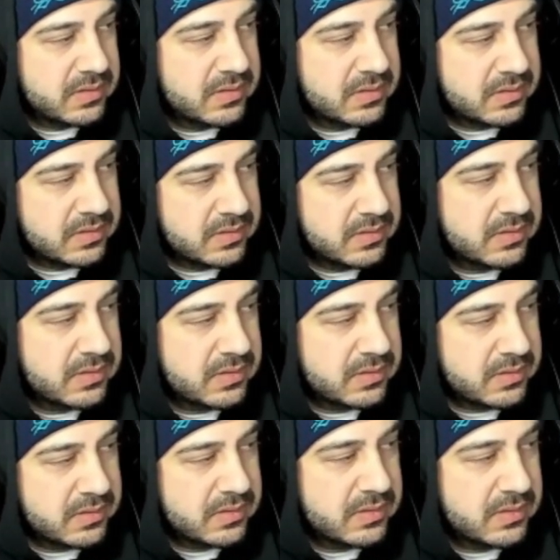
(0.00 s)

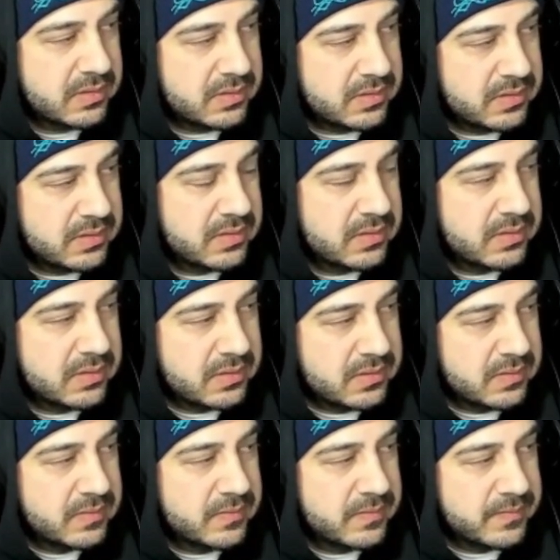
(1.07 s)

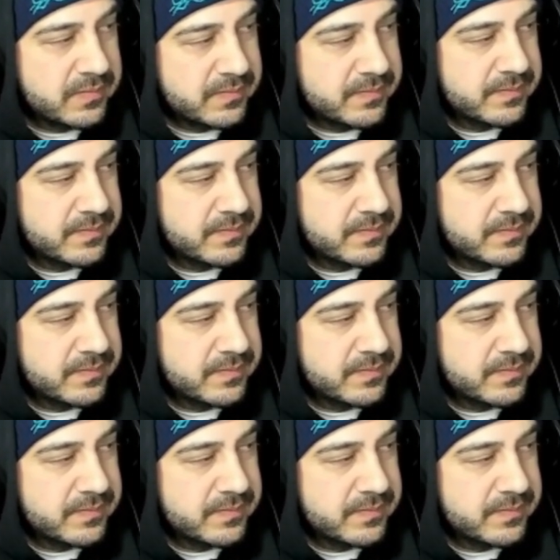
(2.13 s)
(silent)